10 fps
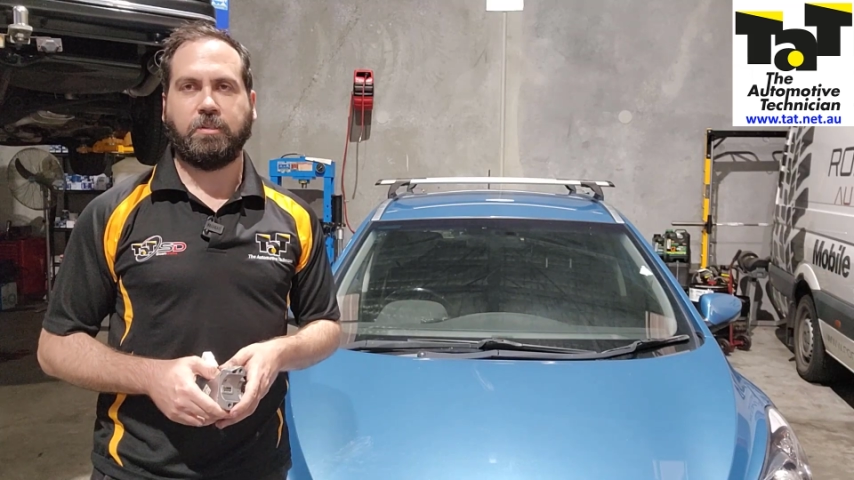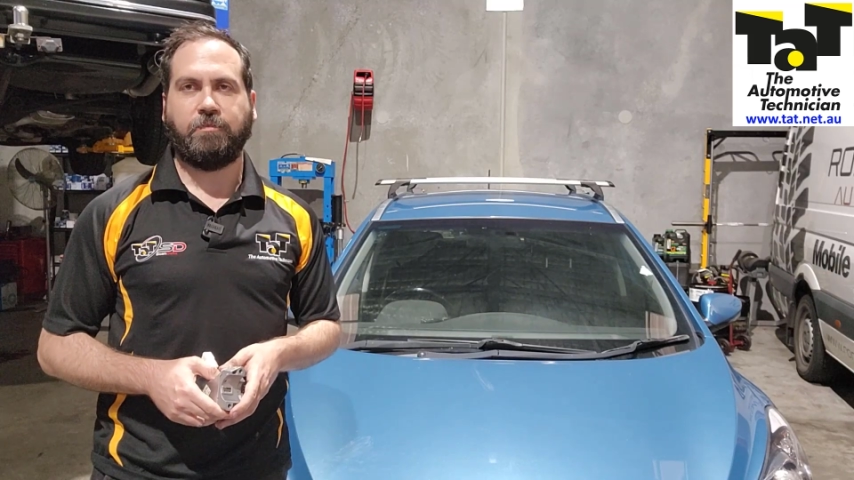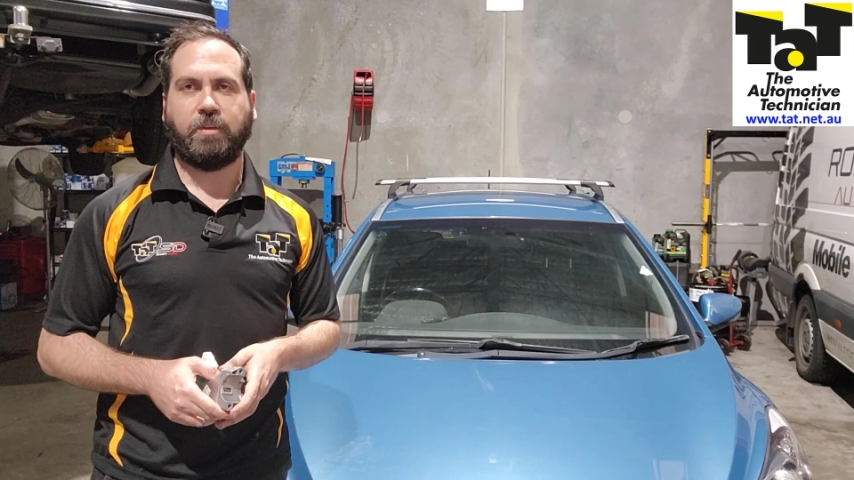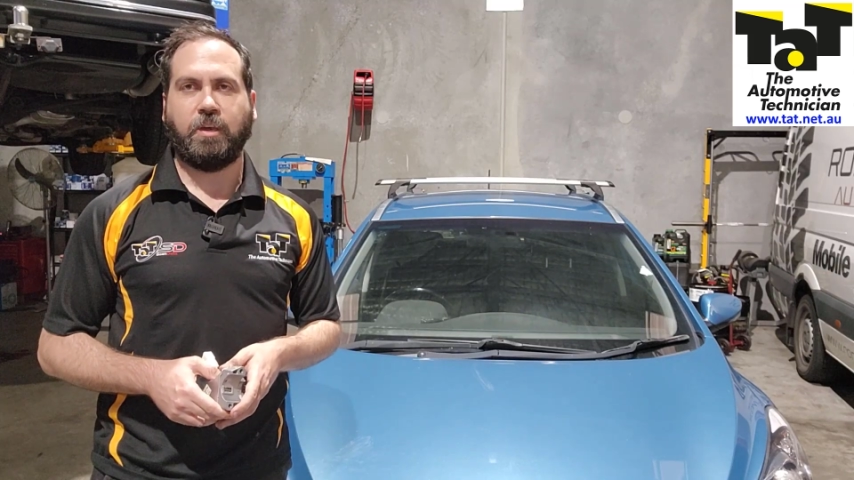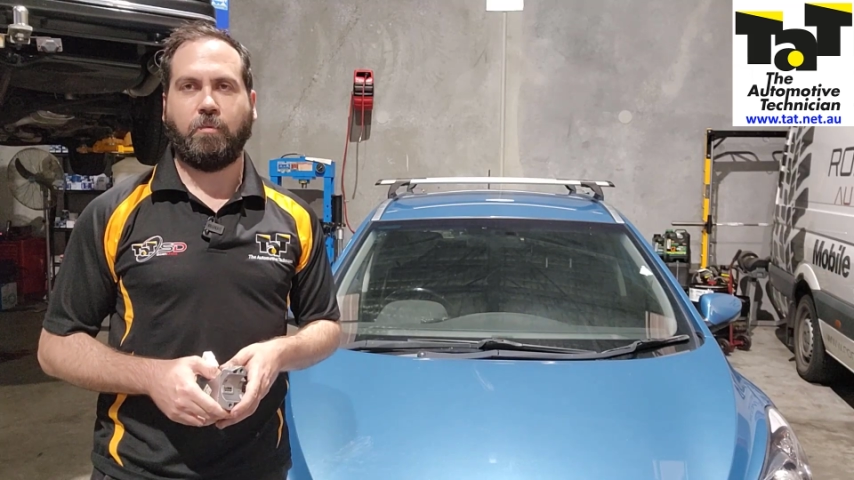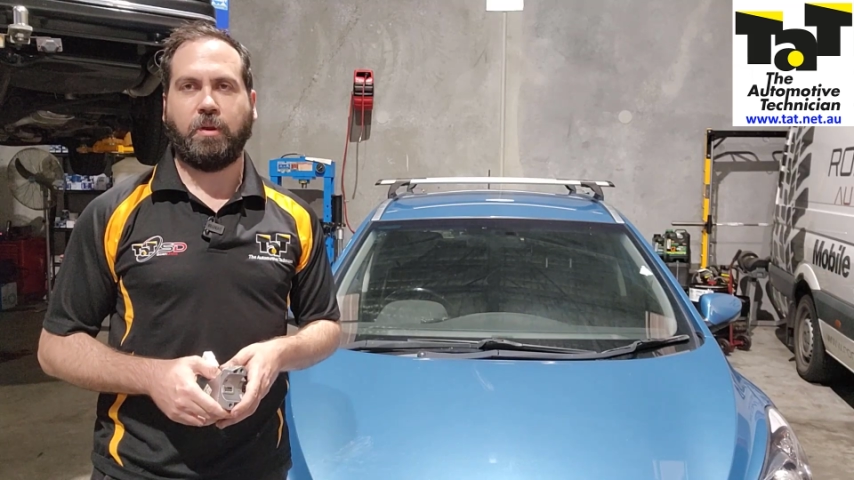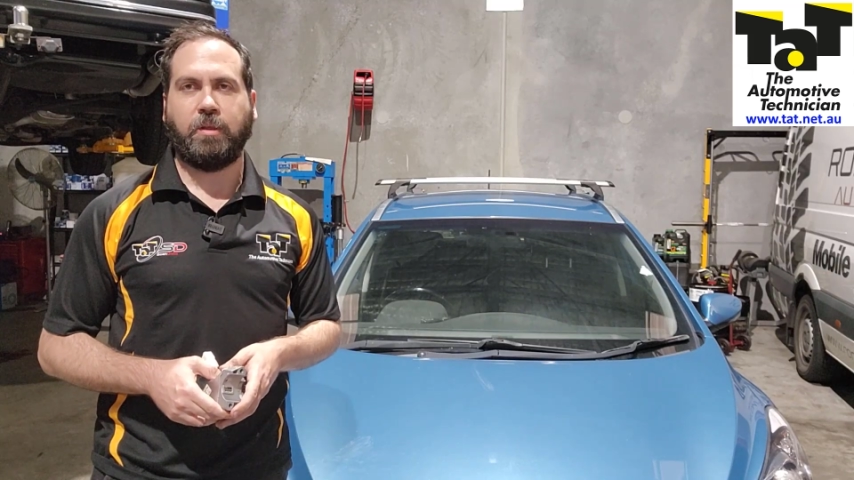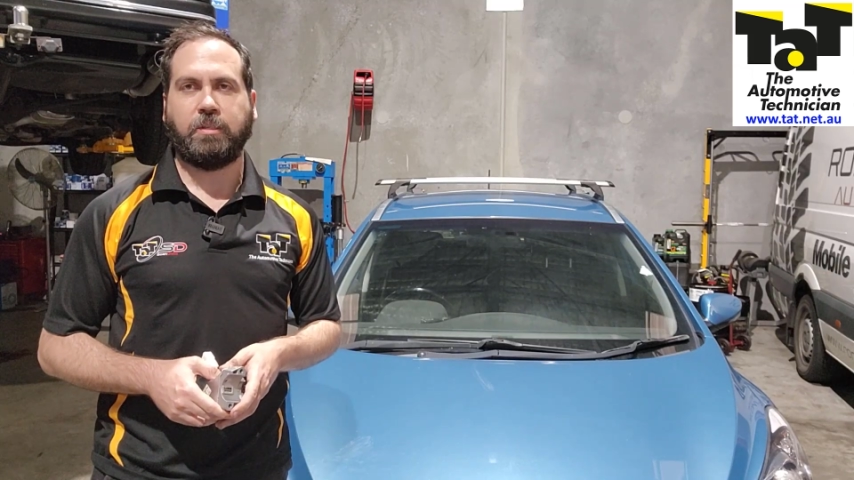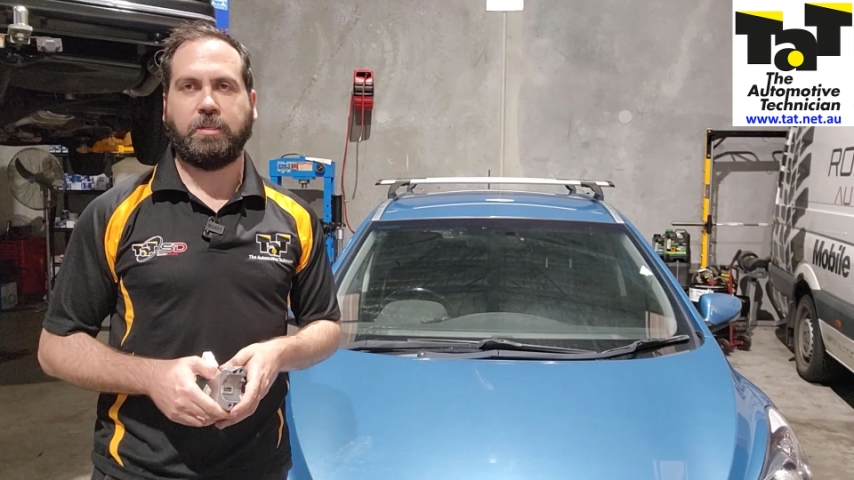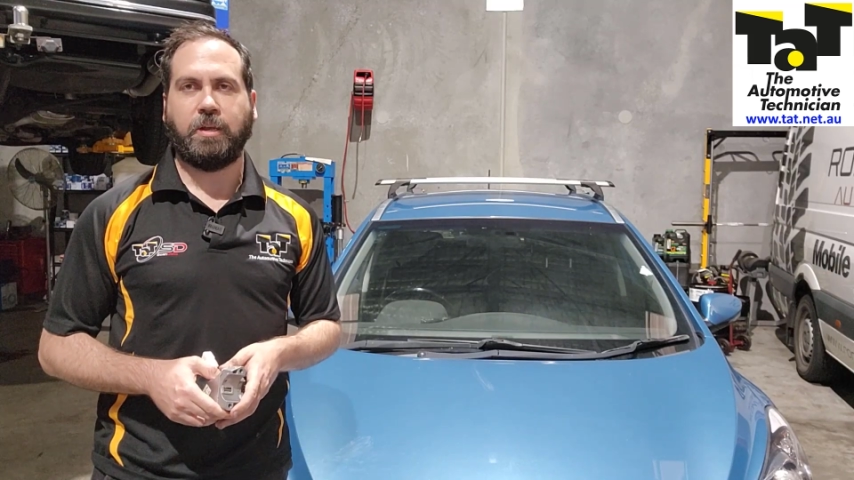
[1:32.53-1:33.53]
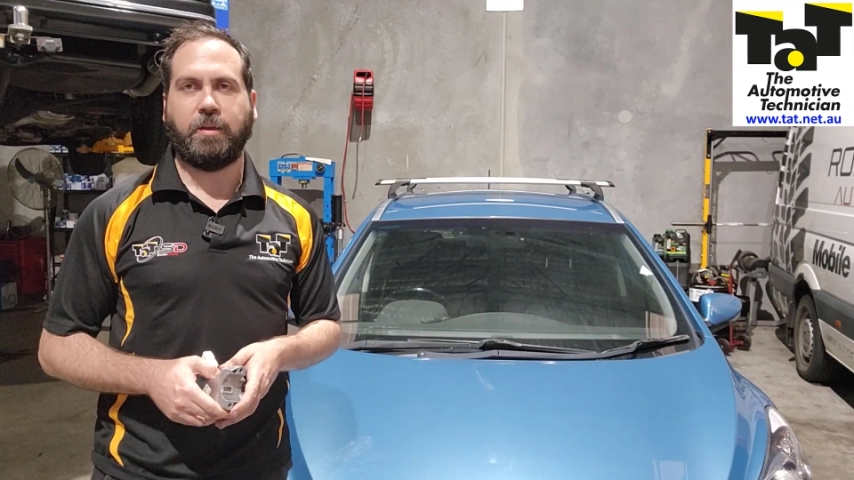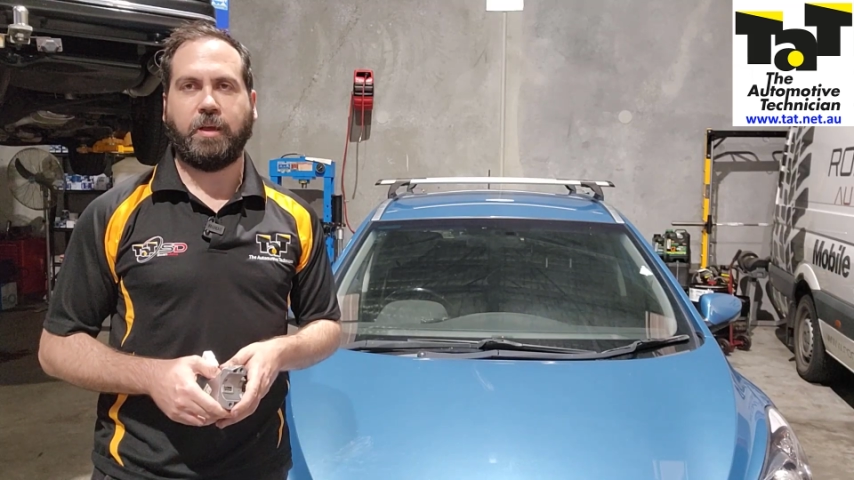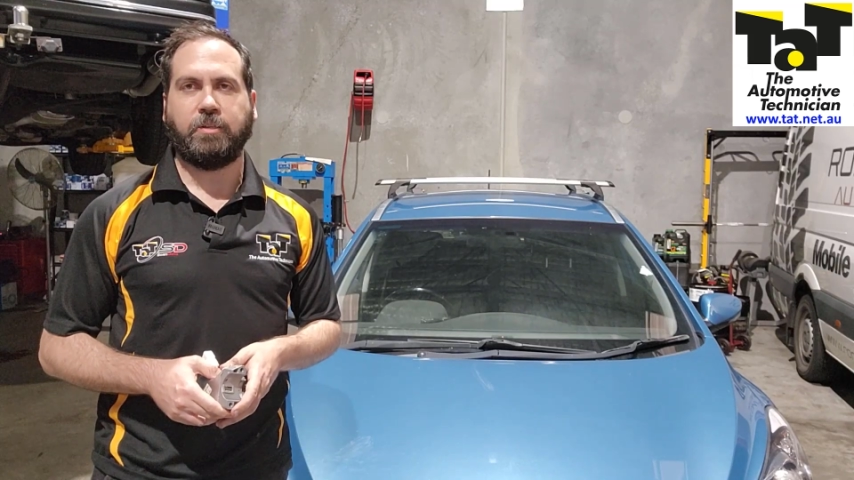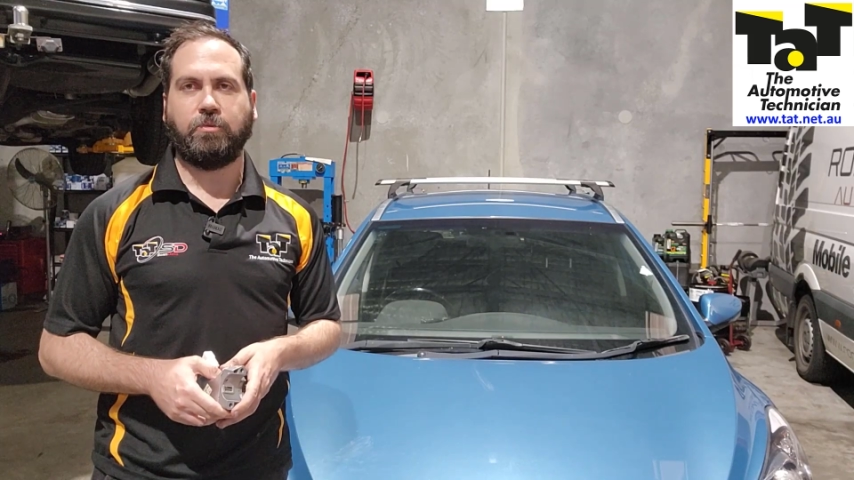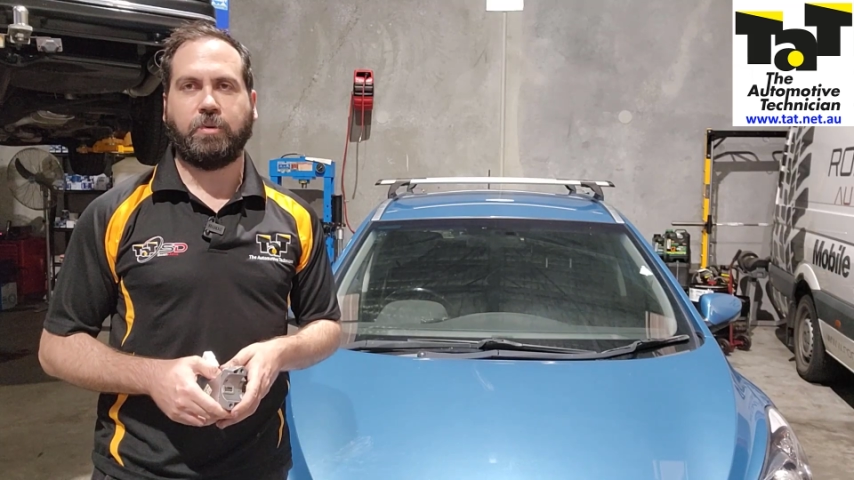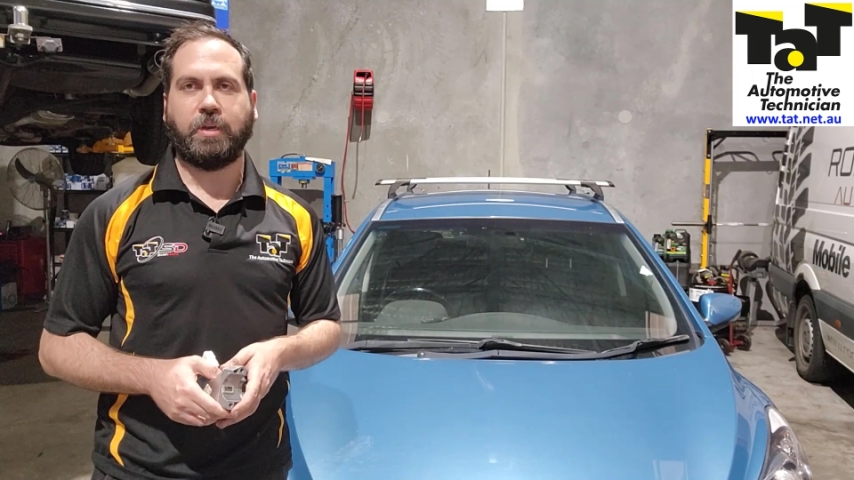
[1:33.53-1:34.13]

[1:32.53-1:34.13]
And if you get one of these Hyundais or